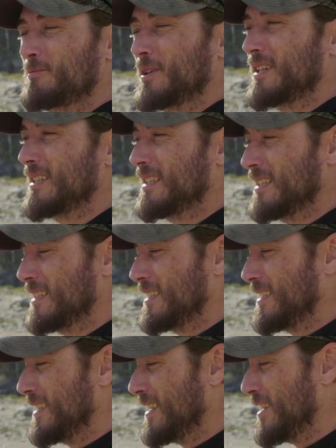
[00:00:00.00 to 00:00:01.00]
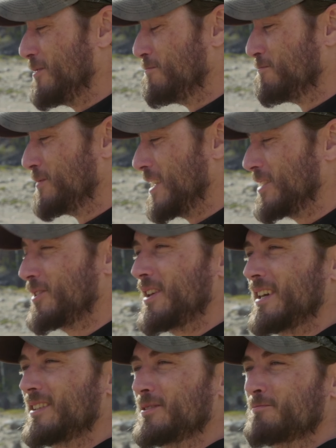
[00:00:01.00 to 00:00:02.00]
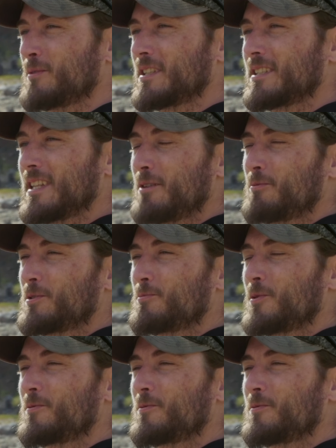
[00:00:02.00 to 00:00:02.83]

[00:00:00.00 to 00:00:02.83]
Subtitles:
but that's all right. Makes it that much more